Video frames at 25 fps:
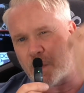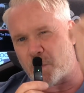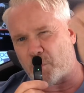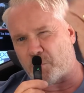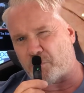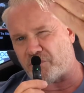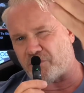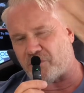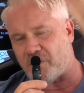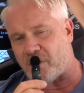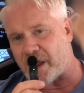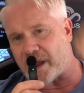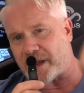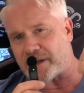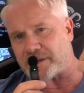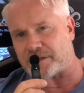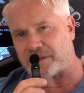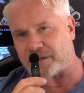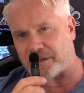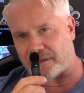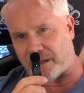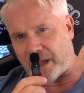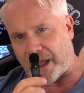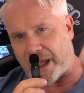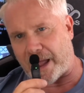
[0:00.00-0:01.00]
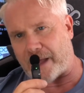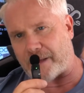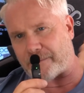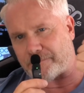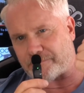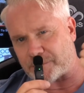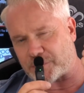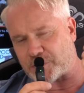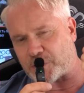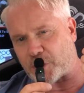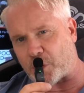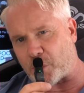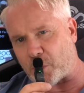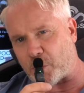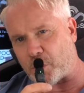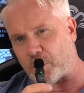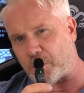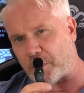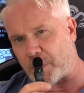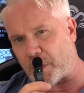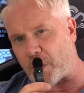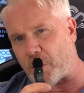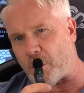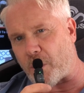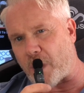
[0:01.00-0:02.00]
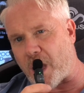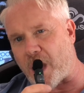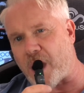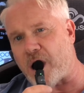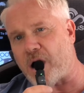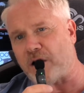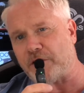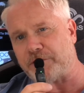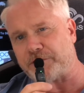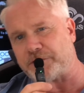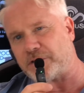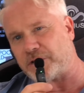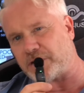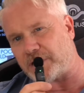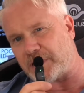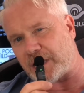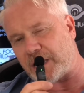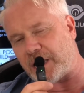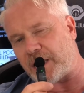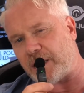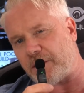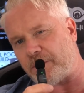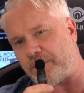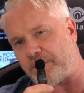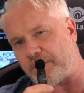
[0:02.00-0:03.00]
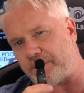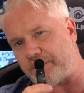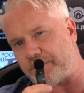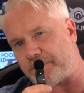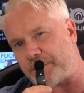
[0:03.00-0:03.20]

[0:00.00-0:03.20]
prior to that, so, after the